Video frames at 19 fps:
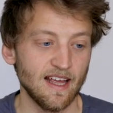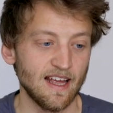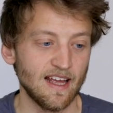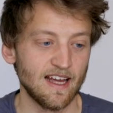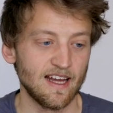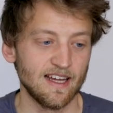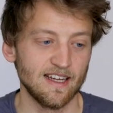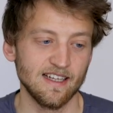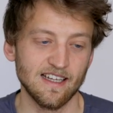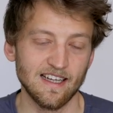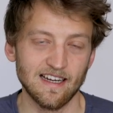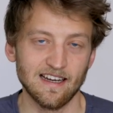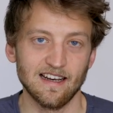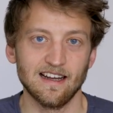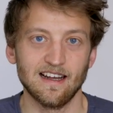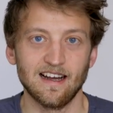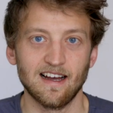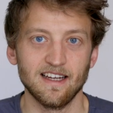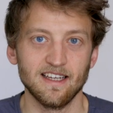
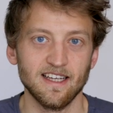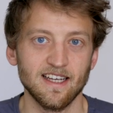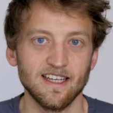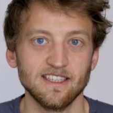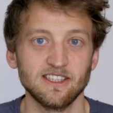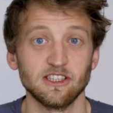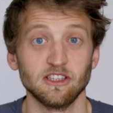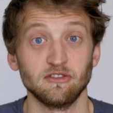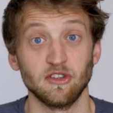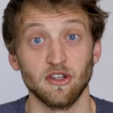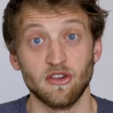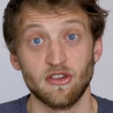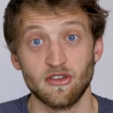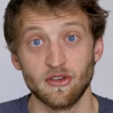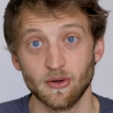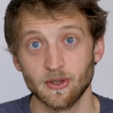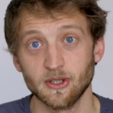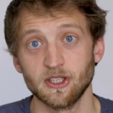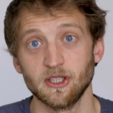LIS of the
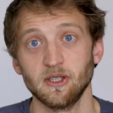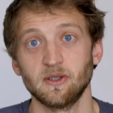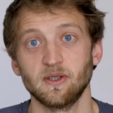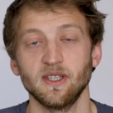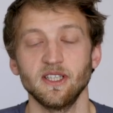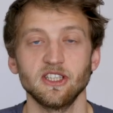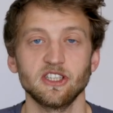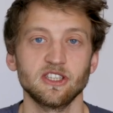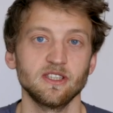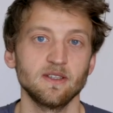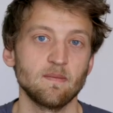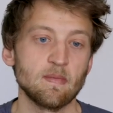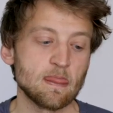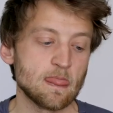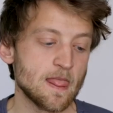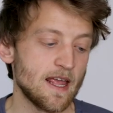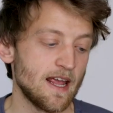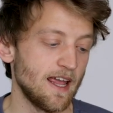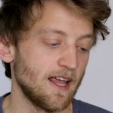third generation
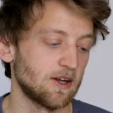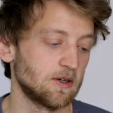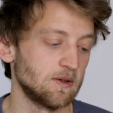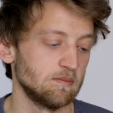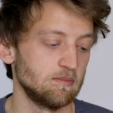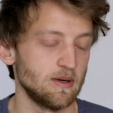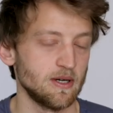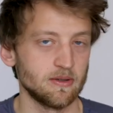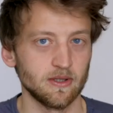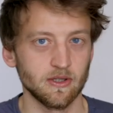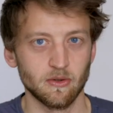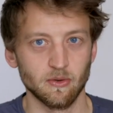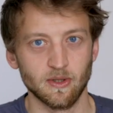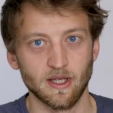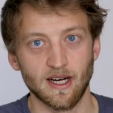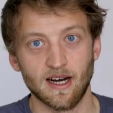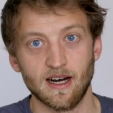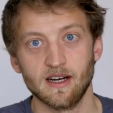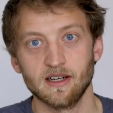and compare it to
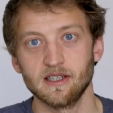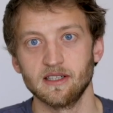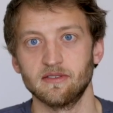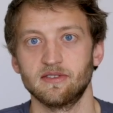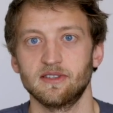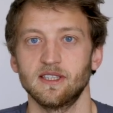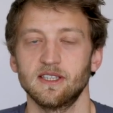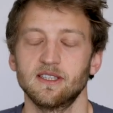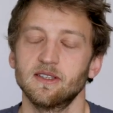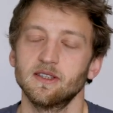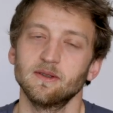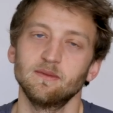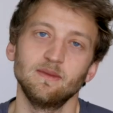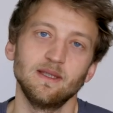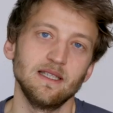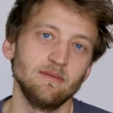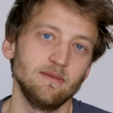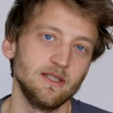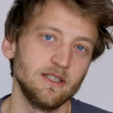the RF
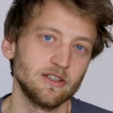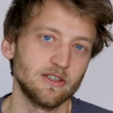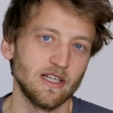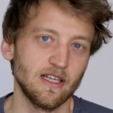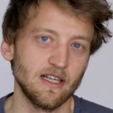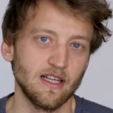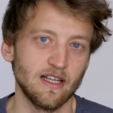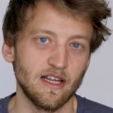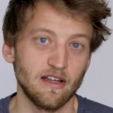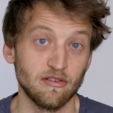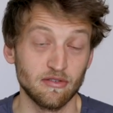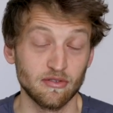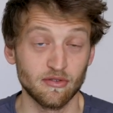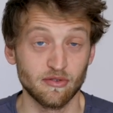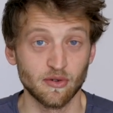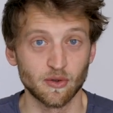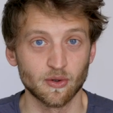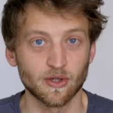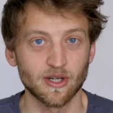600mm
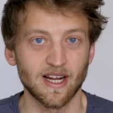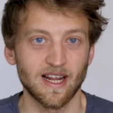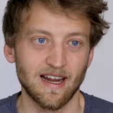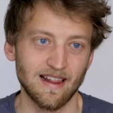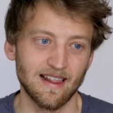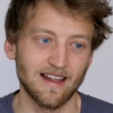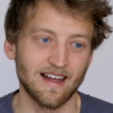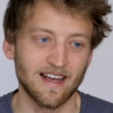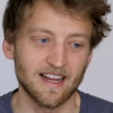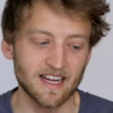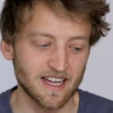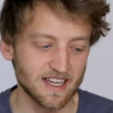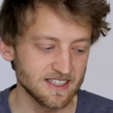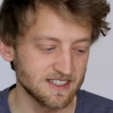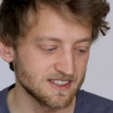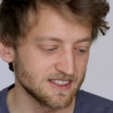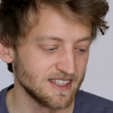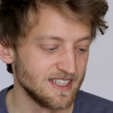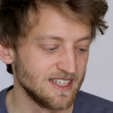f4
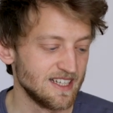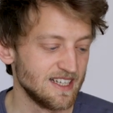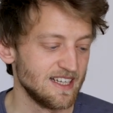LIS,